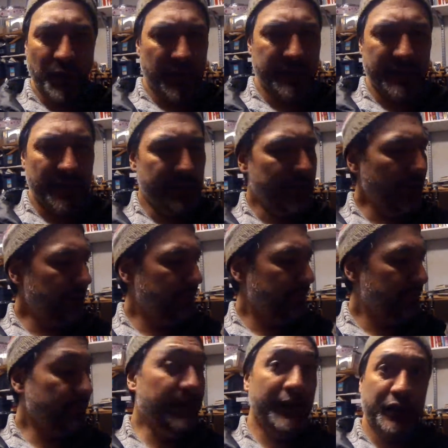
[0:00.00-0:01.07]
listen to me.
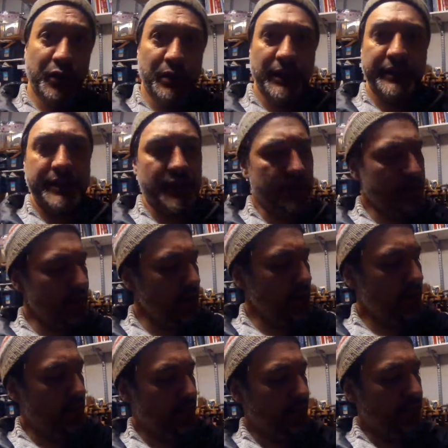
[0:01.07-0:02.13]
But do listen to me
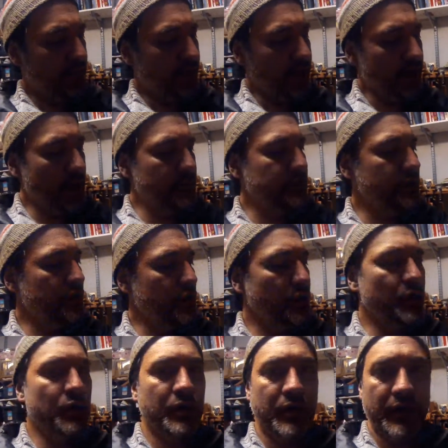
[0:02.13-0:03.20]
when it comes
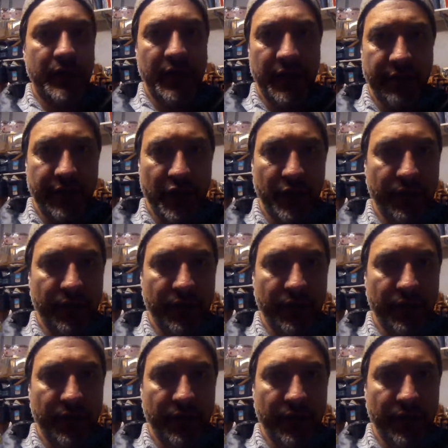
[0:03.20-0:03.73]
to giving you